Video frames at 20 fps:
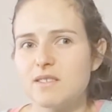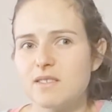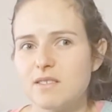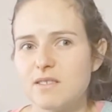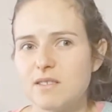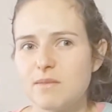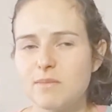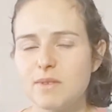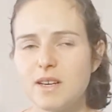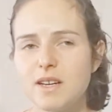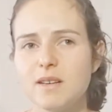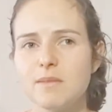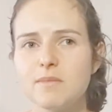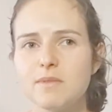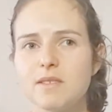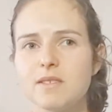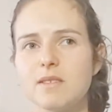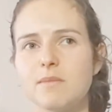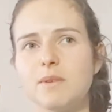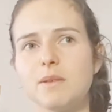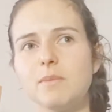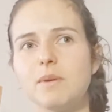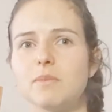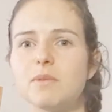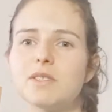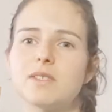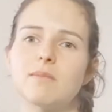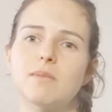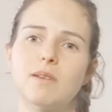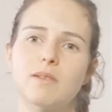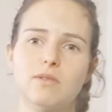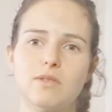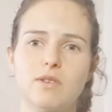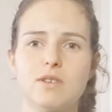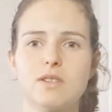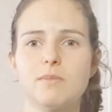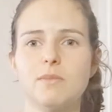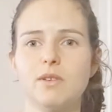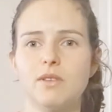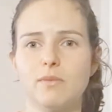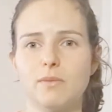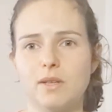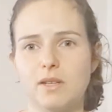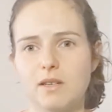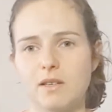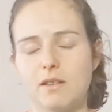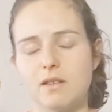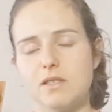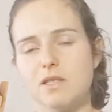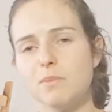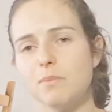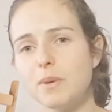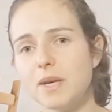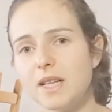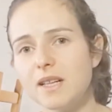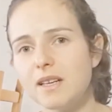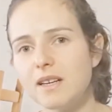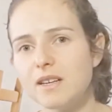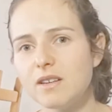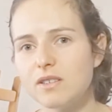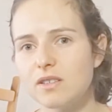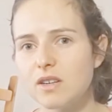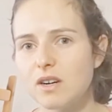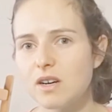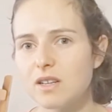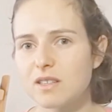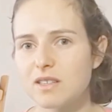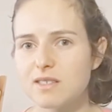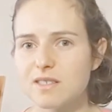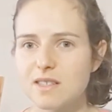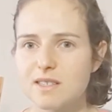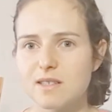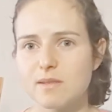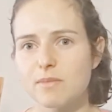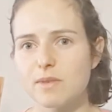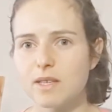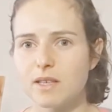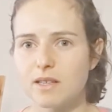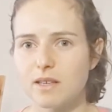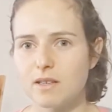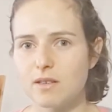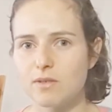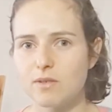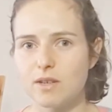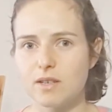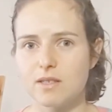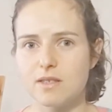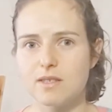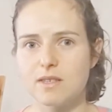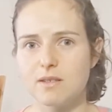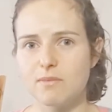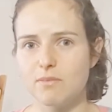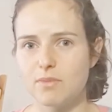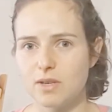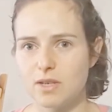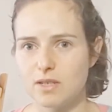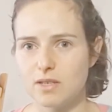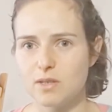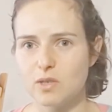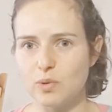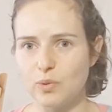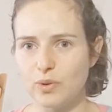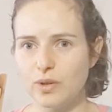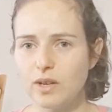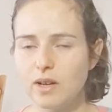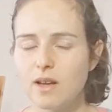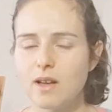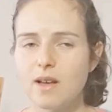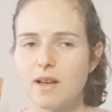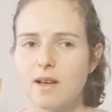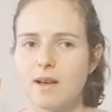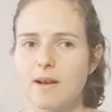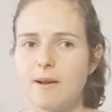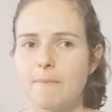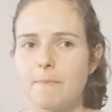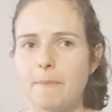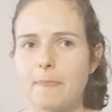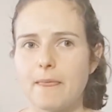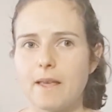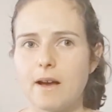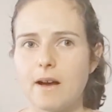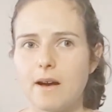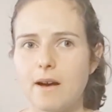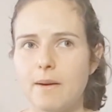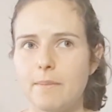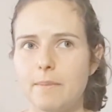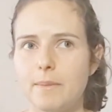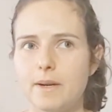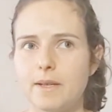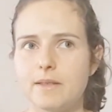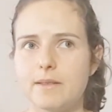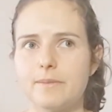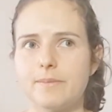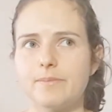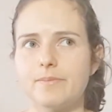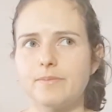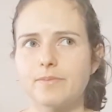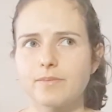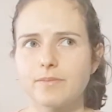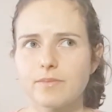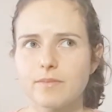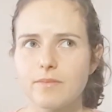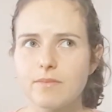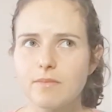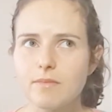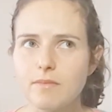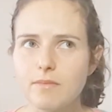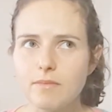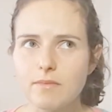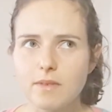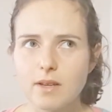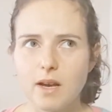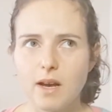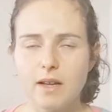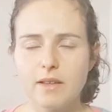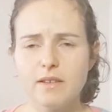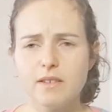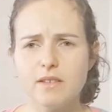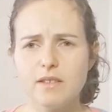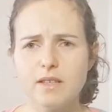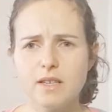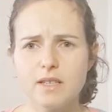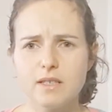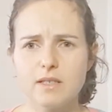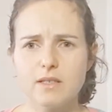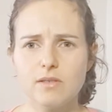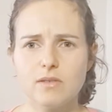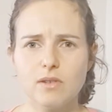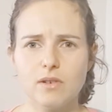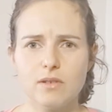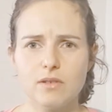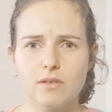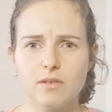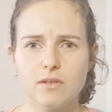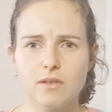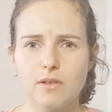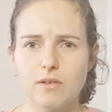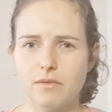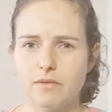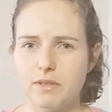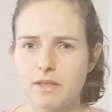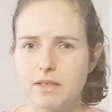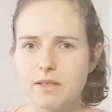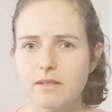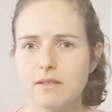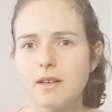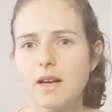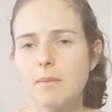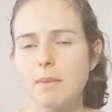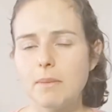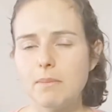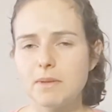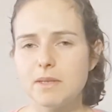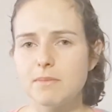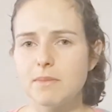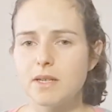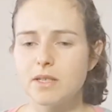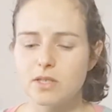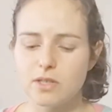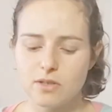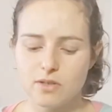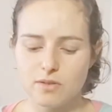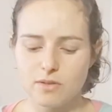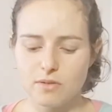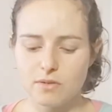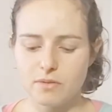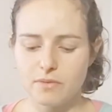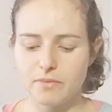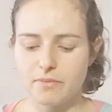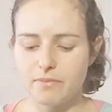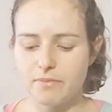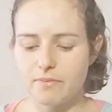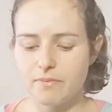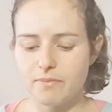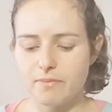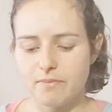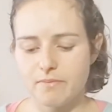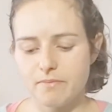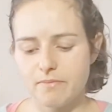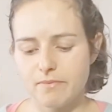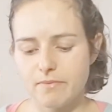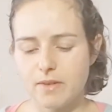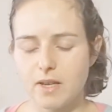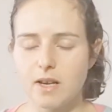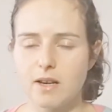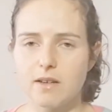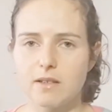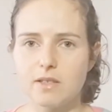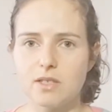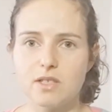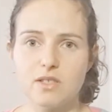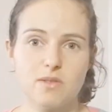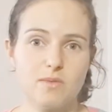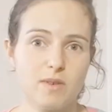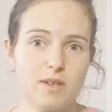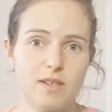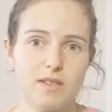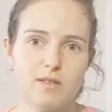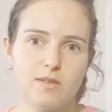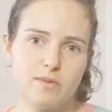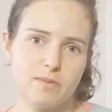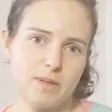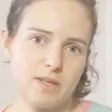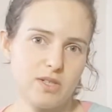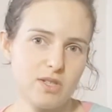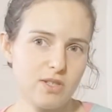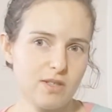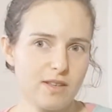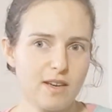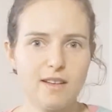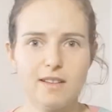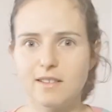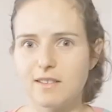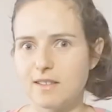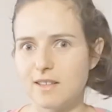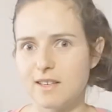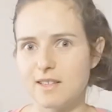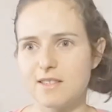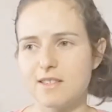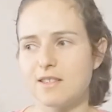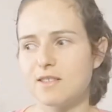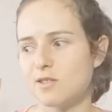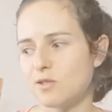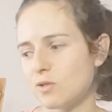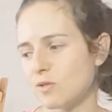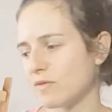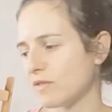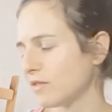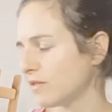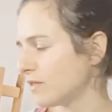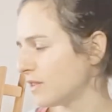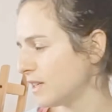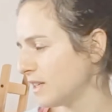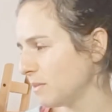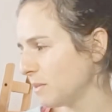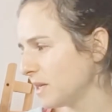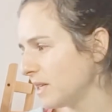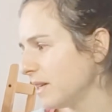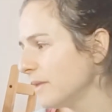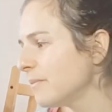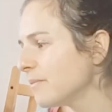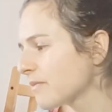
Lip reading: Sometimes, I mean, people sometimes talk about whether it's peeling or not, because it's something that you can see pretty soon, but other things don't often come up as much. So yeah, I just wanted to mention that in case that's useful for anybody.